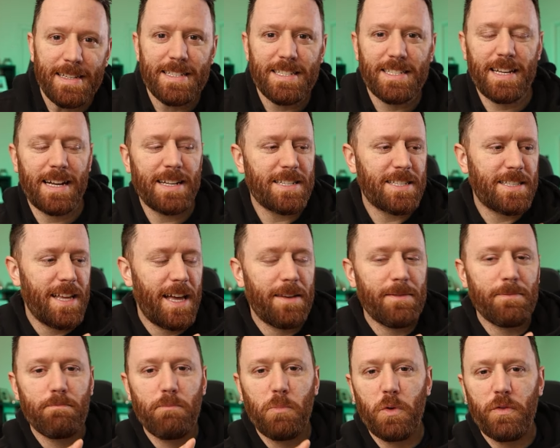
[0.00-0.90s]
Since
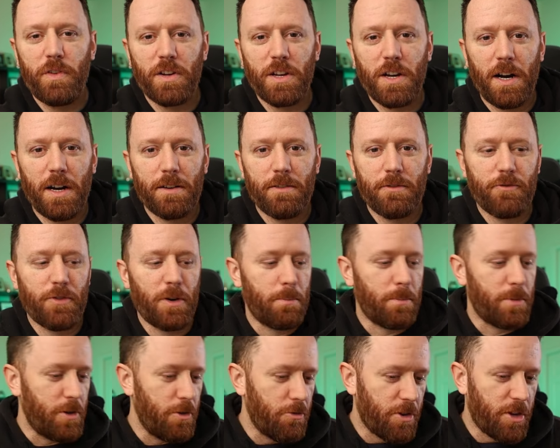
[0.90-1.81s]
then, moving on
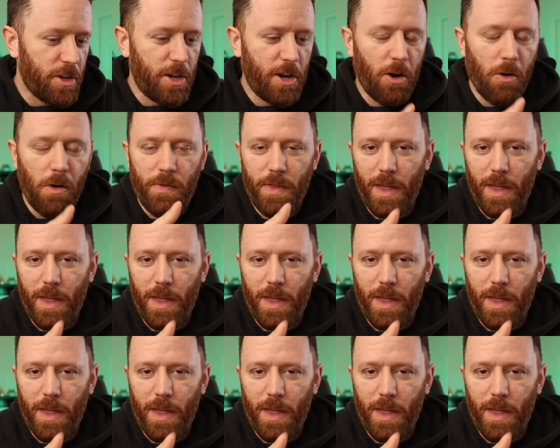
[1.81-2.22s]
from Yu-Gi-Oh!